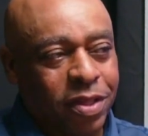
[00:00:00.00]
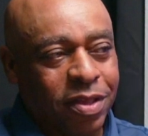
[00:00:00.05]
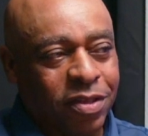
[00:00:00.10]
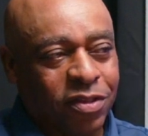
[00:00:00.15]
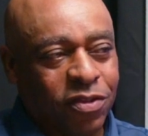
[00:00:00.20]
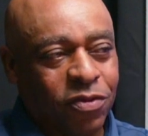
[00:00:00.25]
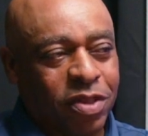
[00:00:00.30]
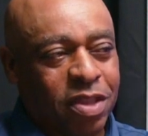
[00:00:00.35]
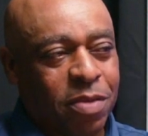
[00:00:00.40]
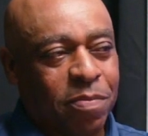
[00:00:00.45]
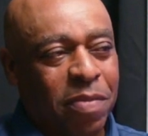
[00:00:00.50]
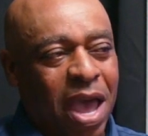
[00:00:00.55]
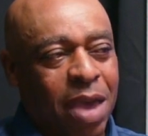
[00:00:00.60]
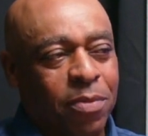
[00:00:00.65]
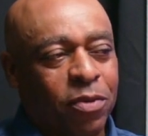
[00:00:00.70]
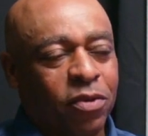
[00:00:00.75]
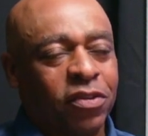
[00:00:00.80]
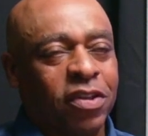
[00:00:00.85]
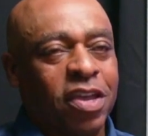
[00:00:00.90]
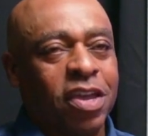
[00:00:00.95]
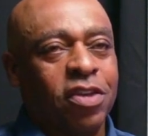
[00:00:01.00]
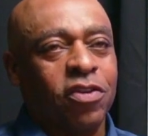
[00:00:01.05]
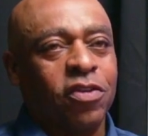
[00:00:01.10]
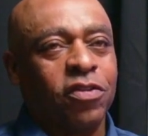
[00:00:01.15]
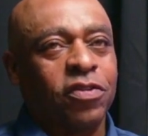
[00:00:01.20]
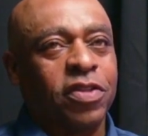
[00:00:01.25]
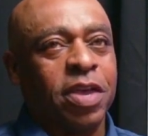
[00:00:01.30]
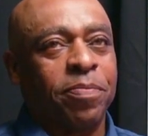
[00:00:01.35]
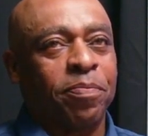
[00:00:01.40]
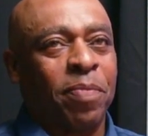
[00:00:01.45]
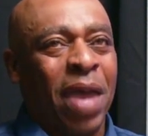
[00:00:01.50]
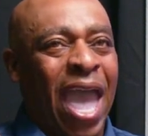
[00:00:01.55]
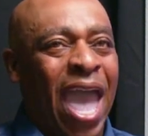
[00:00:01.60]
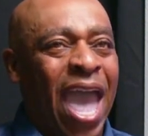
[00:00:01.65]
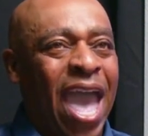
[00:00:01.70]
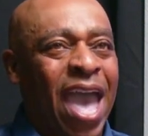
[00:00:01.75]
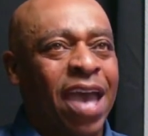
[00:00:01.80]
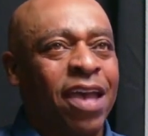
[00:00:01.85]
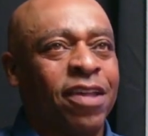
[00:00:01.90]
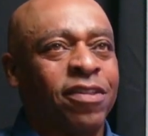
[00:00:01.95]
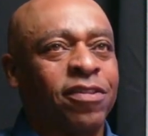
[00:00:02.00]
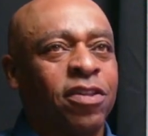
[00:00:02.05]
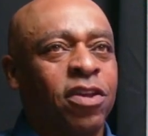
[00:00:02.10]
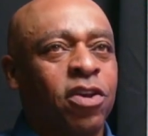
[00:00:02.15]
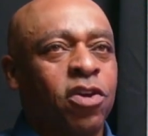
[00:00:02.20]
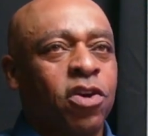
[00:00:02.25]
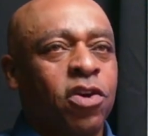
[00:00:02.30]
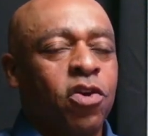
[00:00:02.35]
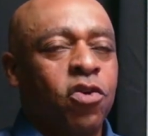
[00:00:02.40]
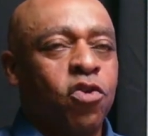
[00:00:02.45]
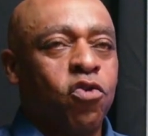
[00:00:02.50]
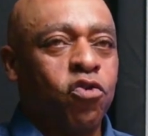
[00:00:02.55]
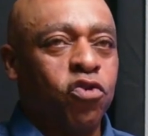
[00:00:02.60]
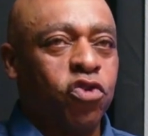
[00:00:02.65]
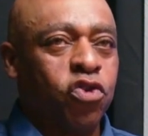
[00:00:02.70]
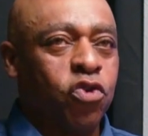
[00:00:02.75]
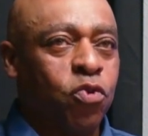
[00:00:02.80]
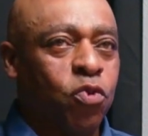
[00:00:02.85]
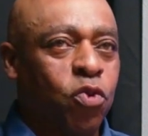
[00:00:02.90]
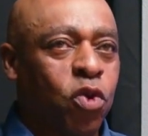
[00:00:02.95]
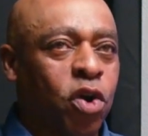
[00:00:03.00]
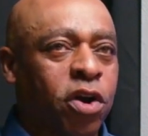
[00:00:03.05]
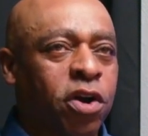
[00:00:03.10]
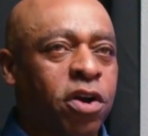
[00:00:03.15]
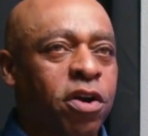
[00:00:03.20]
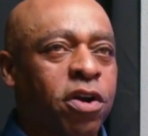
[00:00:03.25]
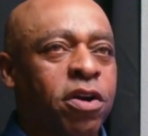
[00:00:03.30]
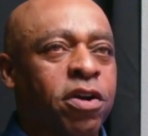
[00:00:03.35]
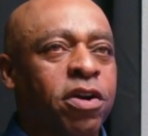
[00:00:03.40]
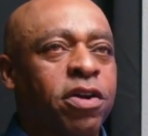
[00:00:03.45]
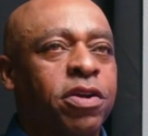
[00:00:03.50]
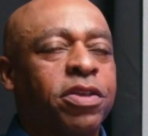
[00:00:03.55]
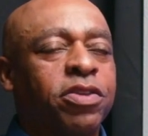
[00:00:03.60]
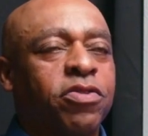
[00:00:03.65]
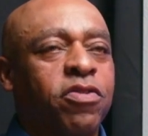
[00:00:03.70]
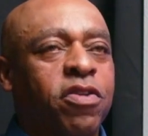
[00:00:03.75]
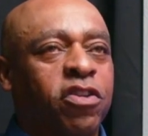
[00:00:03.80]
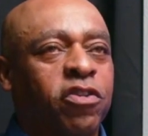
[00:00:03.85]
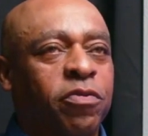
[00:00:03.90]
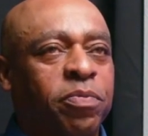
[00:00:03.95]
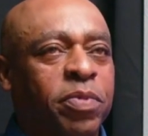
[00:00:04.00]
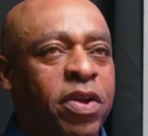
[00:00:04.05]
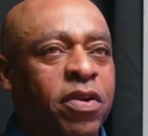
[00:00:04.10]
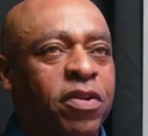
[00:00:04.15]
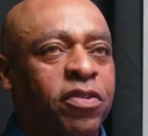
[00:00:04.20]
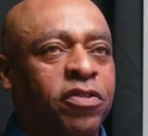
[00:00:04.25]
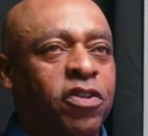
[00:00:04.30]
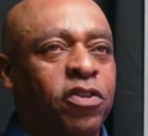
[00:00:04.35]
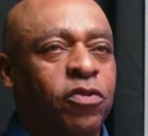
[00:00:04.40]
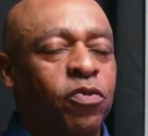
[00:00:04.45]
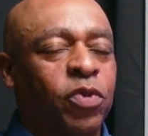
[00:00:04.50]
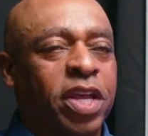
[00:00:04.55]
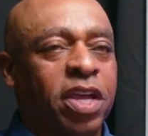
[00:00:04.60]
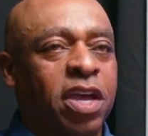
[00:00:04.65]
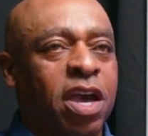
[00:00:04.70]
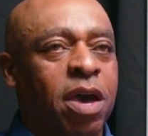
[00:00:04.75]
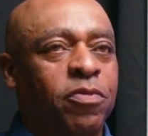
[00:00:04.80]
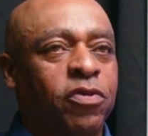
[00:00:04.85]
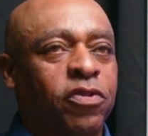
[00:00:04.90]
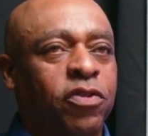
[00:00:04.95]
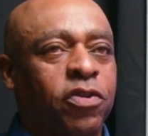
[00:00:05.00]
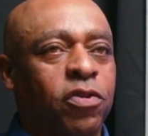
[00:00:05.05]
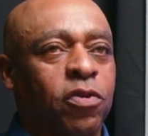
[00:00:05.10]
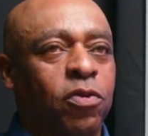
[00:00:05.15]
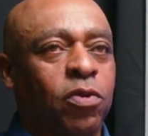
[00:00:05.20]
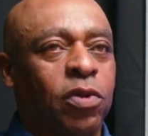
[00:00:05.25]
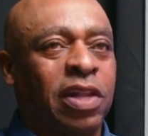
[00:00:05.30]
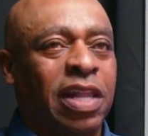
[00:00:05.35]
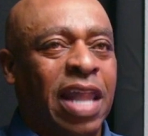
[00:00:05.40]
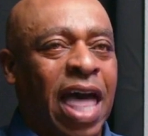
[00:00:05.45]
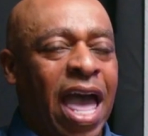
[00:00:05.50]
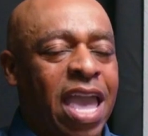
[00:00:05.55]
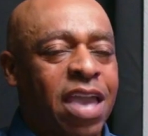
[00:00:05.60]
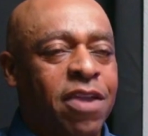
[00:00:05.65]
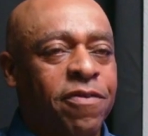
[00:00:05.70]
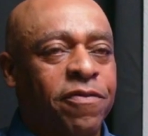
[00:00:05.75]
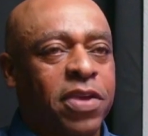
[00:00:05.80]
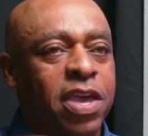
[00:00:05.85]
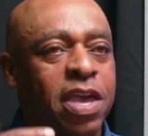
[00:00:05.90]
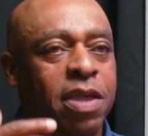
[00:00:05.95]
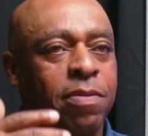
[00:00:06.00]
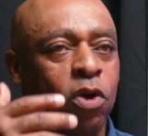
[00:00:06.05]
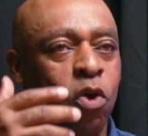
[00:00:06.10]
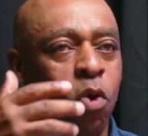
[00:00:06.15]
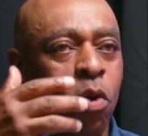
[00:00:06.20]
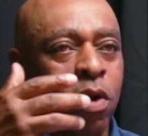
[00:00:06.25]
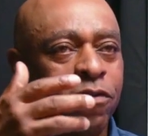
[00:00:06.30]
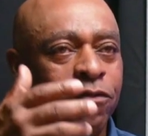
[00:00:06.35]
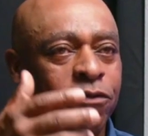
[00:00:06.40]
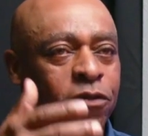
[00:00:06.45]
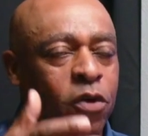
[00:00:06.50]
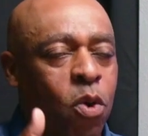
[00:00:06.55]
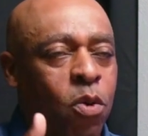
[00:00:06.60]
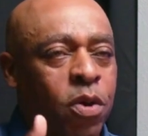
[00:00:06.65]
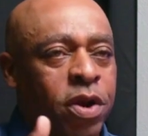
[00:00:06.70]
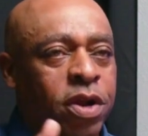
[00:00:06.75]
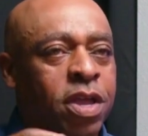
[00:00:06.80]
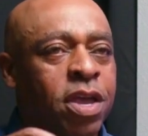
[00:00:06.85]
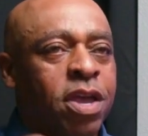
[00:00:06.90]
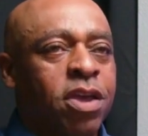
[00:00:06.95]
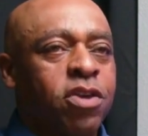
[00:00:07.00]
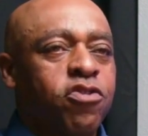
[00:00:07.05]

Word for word: This is what the Bible teaches the past who you were, your experiences when it comes to life and going forward.